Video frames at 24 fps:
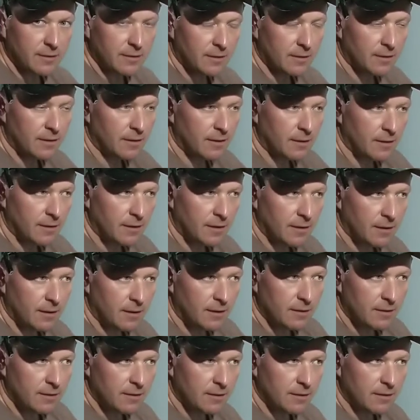
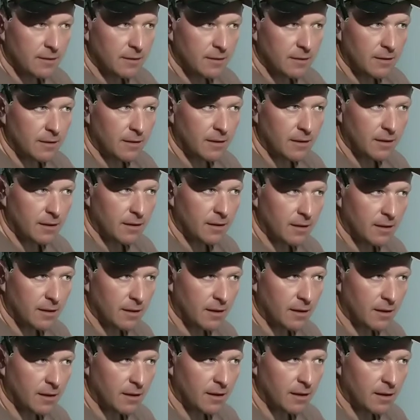
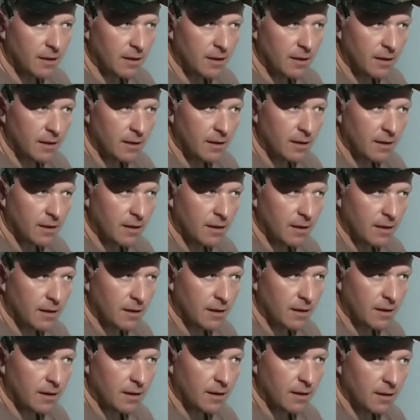Nobody speaks.